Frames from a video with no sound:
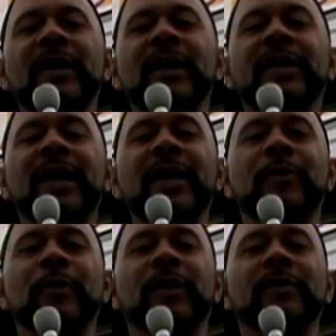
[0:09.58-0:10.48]
and
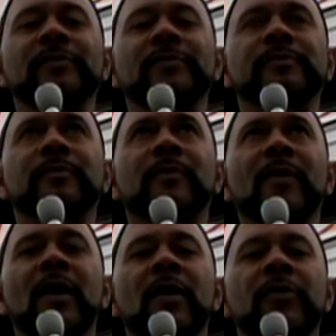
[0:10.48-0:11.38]
Catering,
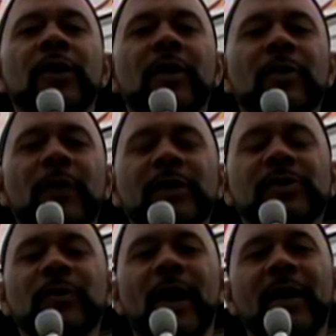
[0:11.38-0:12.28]
the only
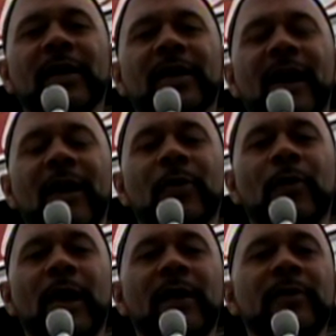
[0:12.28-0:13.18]
restaurant in
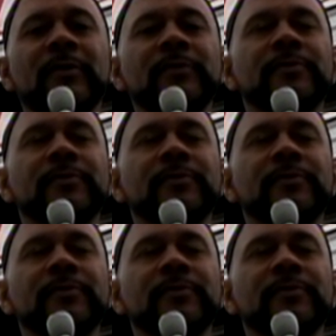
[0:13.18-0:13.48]
Colorado